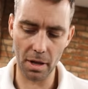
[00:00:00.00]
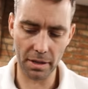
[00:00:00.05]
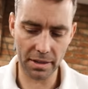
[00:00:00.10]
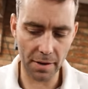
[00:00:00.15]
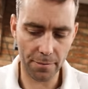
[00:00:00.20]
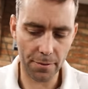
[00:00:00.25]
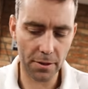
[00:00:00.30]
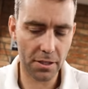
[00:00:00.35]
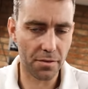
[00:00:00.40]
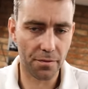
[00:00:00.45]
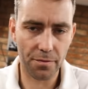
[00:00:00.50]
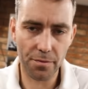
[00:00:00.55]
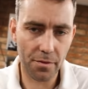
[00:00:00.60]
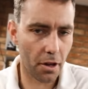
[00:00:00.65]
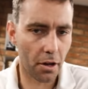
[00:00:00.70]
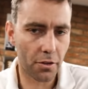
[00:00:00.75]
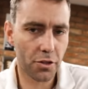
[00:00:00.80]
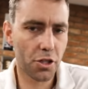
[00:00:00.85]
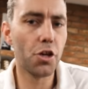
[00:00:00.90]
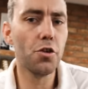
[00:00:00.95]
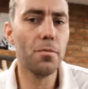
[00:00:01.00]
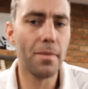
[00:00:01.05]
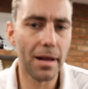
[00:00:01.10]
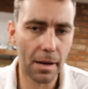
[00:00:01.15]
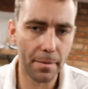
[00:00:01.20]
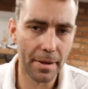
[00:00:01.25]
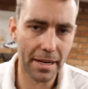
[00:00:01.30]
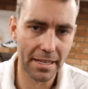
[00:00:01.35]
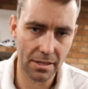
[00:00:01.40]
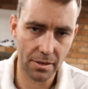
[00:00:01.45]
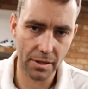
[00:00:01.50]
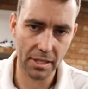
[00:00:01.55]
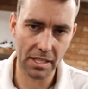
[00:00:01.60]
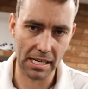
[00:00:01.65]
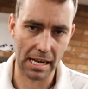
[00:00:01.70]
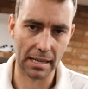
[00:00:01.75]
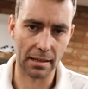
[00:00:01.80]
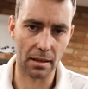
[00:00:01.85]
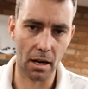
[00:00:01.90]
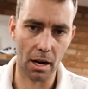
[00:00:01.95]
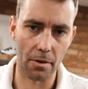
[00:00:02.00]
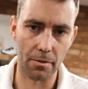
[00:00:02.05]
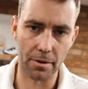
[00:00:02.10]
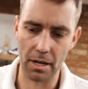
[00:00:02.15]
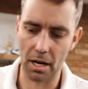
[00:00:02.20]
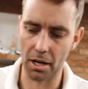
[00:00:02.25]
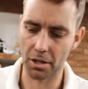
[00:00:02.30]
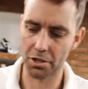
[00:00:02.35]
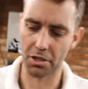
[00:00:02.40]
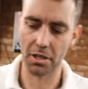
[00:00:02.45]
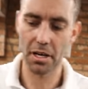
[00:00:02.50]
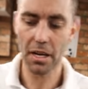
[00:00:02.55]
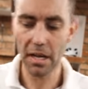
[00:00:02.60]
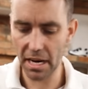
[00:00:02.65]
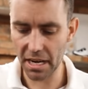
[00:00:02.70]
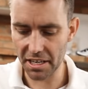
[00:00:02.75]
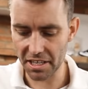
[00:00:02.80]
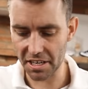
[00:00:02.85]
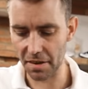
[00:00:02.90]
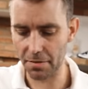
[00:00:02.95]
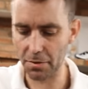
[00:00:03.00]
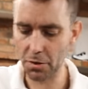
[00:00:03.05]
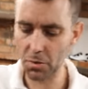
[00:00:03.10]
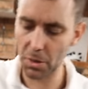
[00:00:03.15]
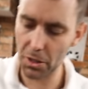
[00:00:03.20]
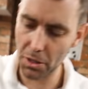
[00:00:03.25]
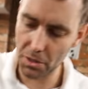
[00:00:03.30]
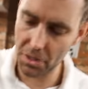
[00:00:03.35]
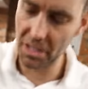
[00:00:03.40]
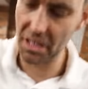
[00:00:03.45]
A difference of a two millimeter in saddle height reduction is the difference between you